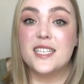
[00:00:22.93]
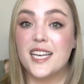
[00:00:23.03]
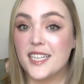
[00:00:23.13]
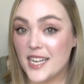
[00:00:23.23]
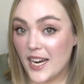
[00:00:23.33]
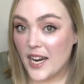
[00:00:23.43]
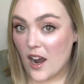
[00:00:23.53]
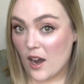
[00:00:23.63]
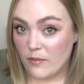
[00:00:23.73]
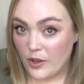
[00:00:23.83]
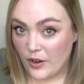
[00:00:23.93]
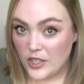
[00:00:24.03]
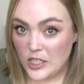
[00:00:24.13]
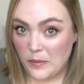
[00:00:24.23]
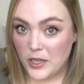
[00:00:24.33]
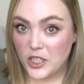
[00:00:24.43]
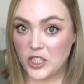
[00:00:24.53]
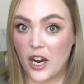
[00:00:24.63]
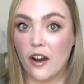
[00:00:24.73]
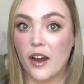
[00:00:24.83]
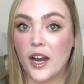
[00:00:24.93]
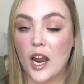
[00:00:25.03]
Today, I'm going to be sharing